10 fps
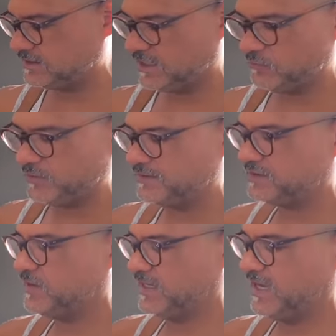I don't want this
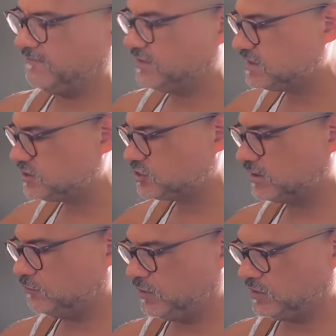to be a heavy dish. I
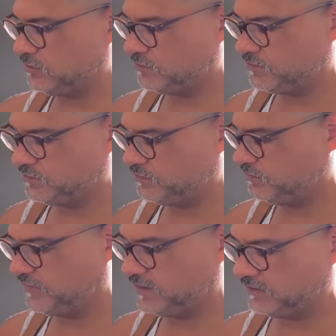don't want you to
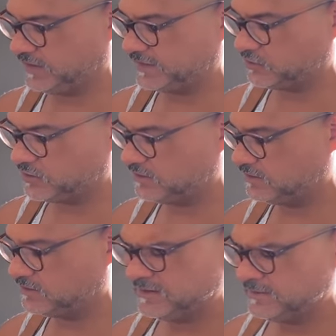feel like you're
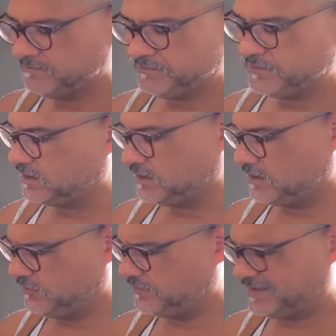gonna, you
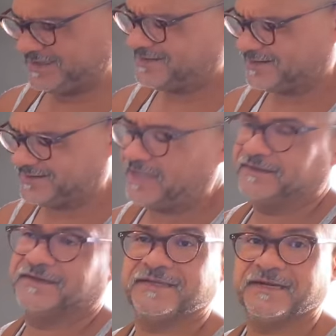know, it, it's a
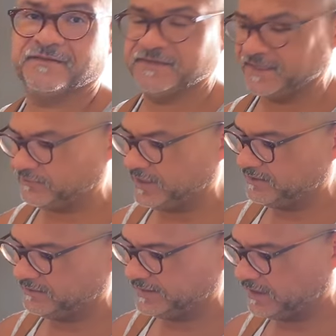salad at the end of the day,
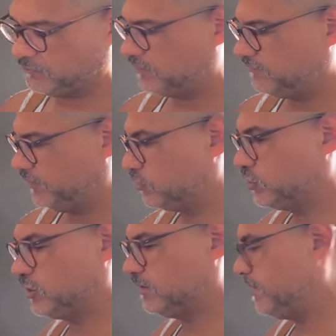right? Like I wanna feel
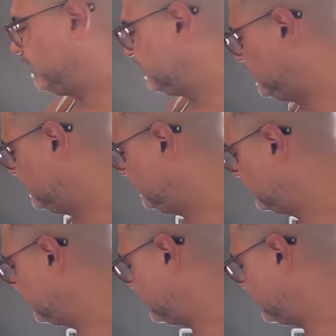good about eating this.